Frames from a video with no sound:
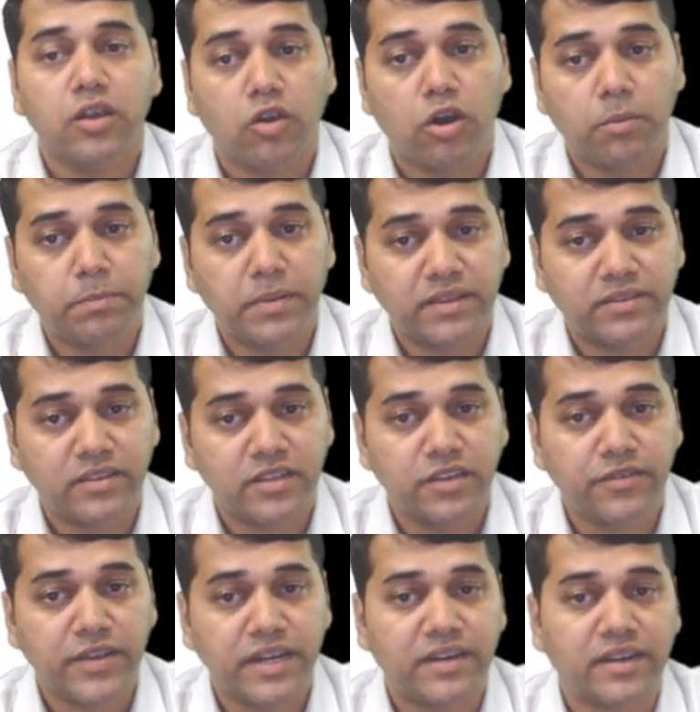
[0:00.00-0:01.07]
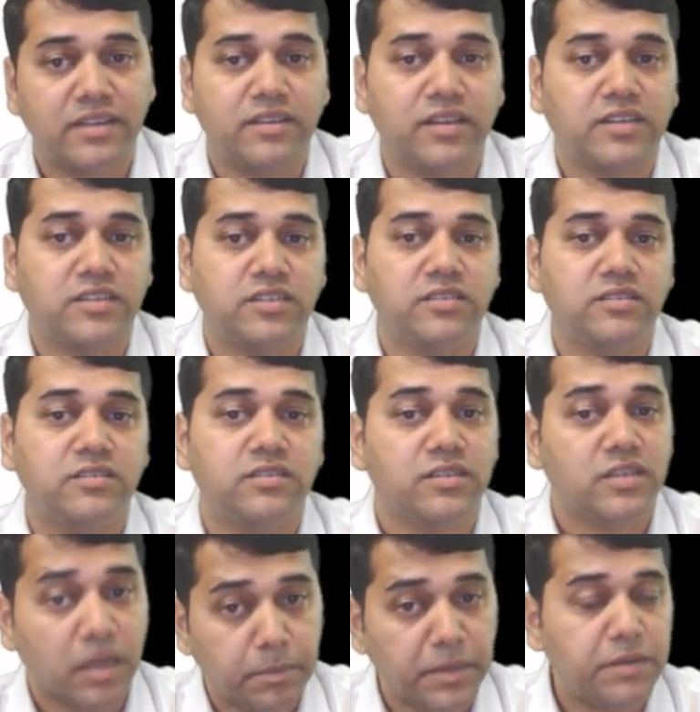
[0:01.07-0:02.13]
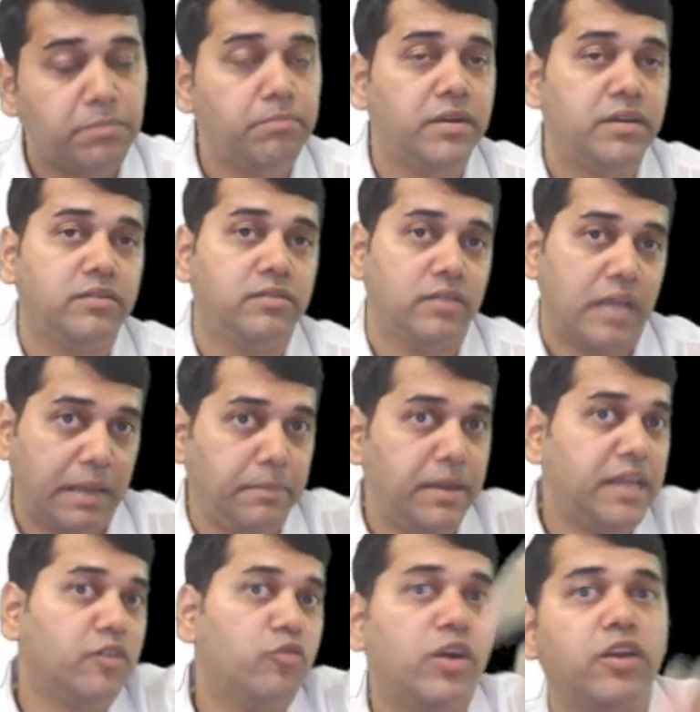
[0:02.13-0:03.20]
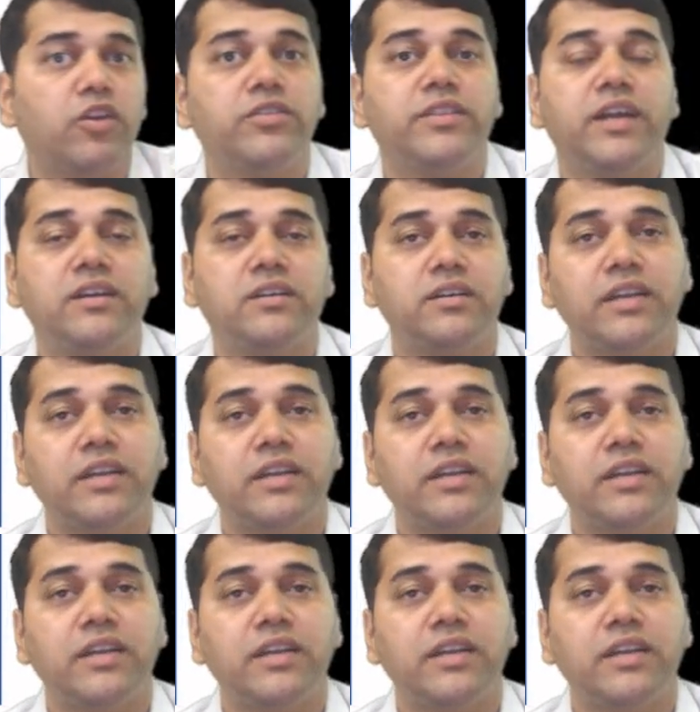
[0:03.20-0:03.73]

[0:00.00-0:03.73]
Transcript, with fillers: complex significant transactions, commitments. I may inquire on that.